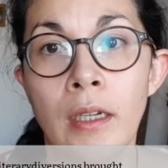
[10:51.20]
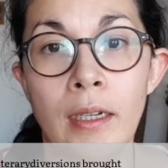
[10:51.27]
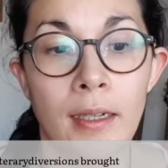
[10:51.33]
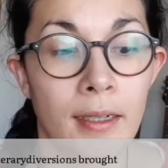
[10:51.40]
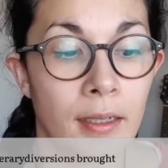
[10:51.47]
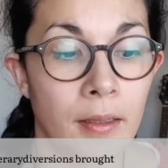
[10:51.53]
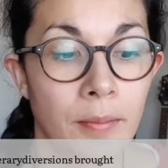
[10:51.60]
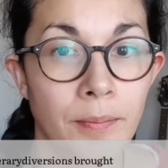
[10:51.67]

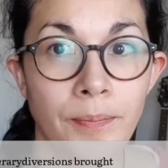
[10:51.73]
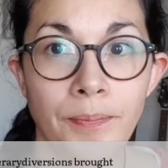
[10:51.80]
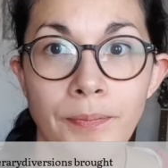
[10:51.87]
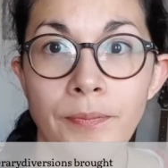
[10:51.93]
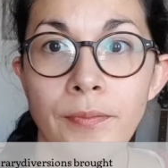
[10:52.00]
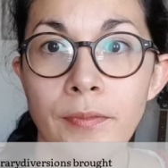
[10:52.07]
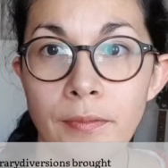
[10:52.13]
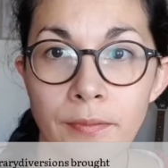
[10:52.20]

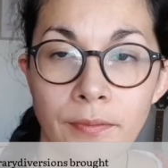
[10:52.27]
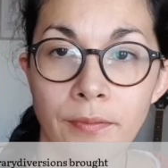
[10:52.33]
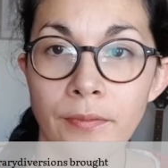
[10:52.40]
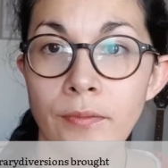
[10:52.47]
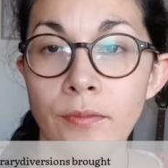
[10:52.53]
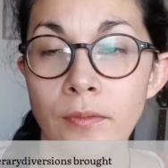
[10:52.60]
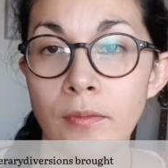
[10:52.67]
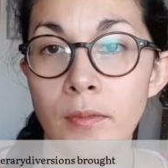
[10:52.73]

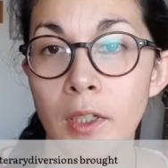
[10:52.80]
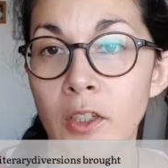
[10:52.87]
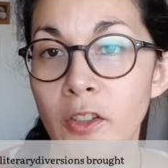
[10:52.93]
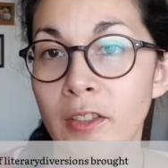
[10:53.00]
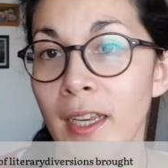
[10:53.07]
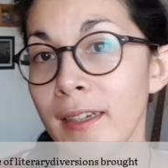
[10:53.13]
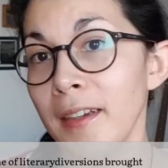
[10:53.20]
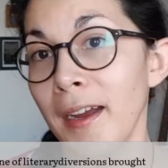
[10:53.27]
because
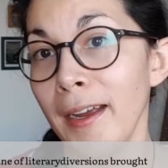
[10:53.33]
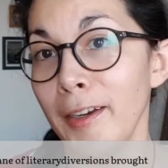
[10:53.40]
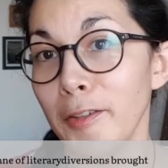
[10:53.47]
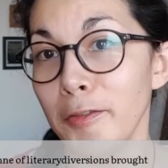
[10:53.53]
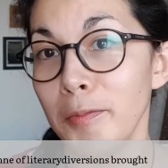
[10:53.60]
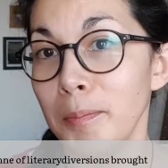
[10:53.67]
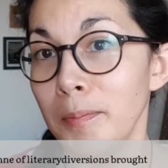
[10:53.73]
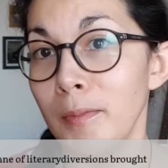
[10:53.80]
that kind
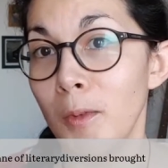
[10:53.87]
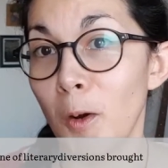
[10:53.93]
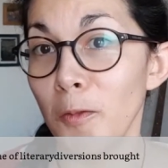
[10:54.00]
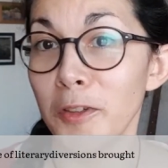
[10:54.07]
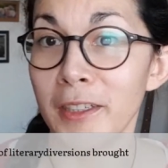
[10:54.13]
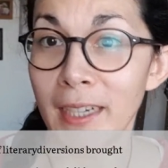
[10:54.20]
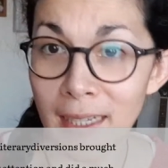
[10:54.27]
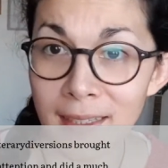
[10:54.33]
of
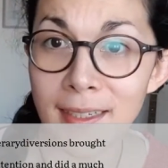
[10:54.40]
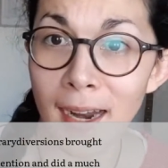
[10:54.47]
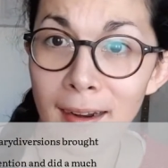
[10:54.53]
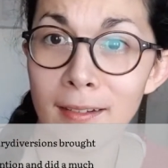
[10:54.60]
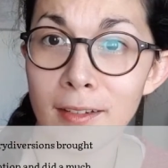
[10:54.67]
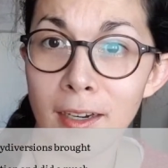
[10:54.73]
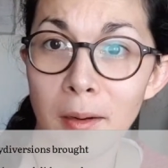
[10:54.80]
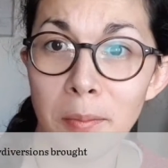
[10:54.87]
often gets
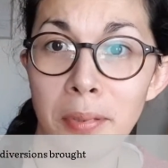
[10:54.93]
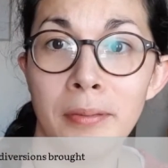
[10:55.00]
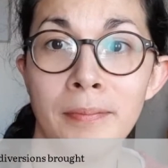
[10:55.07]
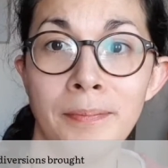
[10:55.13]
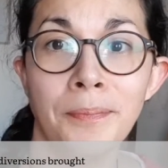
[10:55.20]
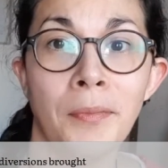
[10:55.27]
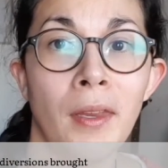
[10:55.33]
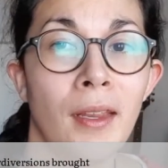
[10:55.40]
tangled up.
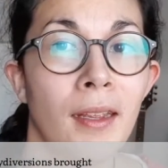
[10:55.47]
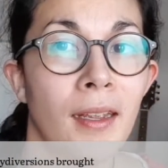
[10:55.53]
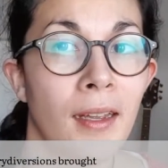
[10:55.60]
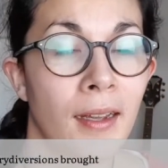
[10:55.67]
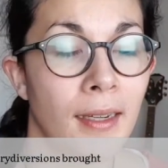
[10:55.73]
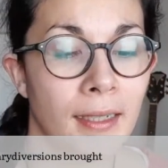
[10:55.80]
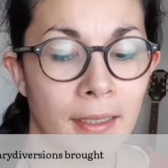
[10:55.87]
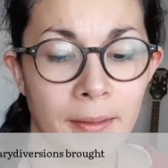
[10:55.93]

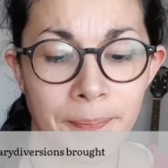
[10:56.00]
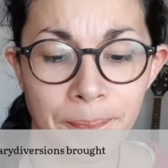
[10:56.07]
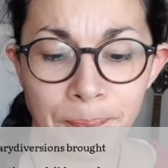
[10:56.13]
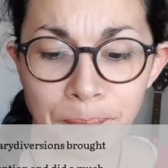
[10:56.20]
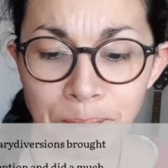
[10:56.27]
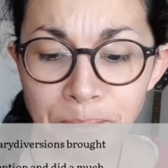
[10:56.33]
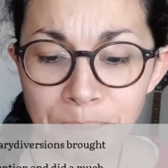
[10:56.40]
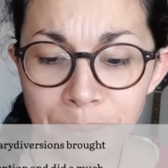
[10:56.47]

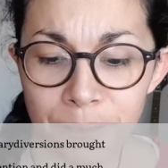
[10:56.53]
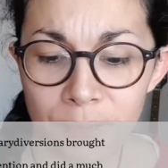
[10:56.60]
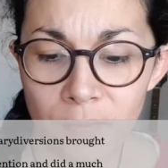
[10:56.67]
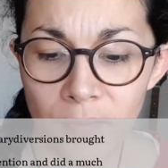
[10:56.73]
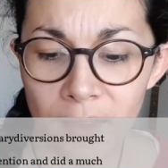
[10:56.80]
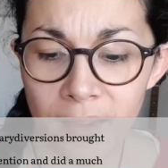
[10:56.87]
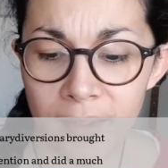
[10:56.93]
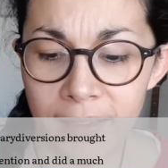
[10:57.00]

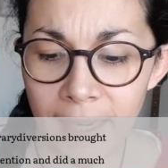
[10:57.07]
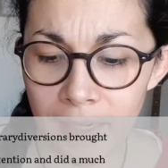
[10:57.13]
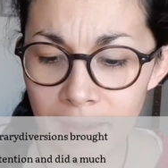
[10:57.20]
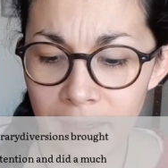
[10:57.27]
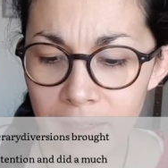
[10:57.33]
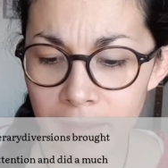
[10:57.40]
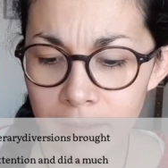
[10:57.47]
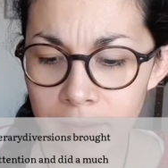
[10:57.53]

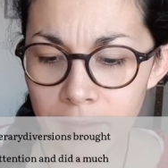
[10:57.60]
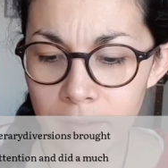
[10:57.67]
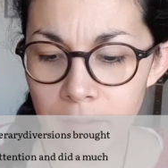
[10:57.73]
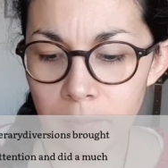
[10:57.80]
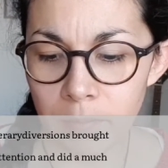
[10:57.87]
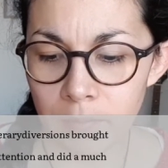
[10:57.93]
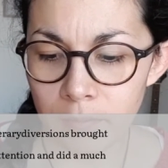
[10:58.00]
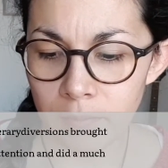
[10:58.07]
And
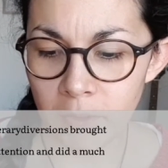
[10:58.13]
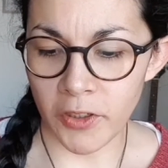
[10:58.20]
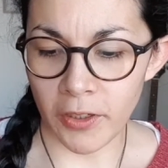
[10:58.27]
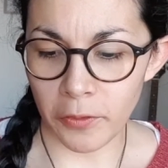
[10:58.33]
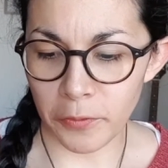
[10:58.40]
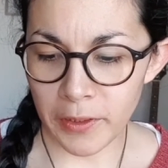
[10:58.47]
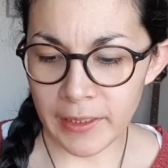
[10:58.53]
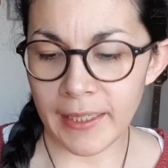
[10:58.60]
Michele
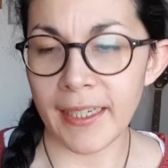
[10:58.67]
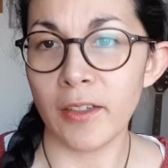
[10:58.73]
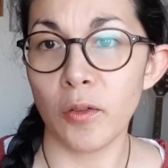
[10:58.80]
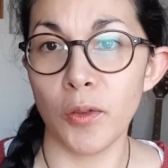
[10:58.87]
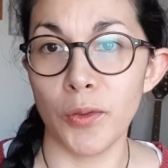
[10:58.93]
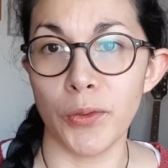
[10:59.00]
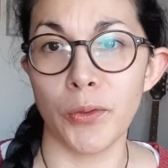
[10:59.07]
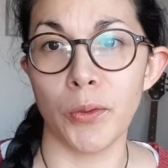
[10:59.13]
Filgate
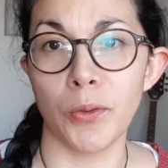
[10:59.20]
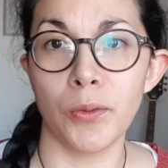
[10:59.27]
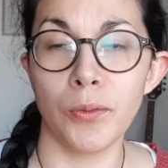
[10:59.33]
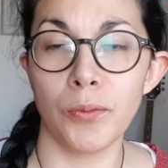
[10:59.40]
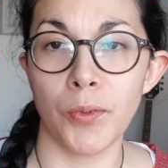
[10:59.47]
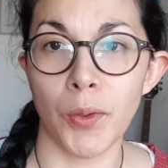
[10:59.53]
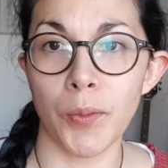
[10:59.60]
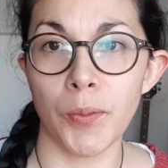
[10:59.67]
also
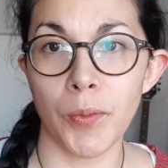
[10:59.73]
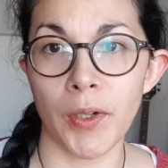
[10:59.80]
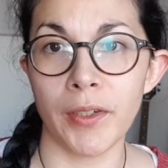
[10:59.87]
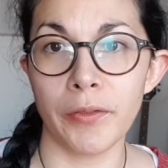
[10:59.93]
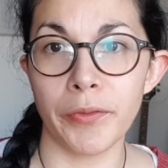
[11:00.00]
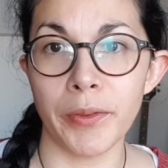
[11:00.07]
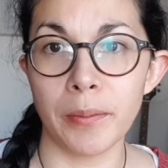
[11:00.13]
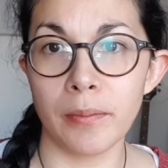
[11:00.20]
wrote one
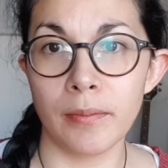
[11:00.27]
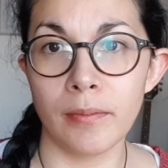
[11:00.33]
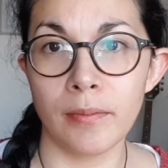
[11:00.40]
of them.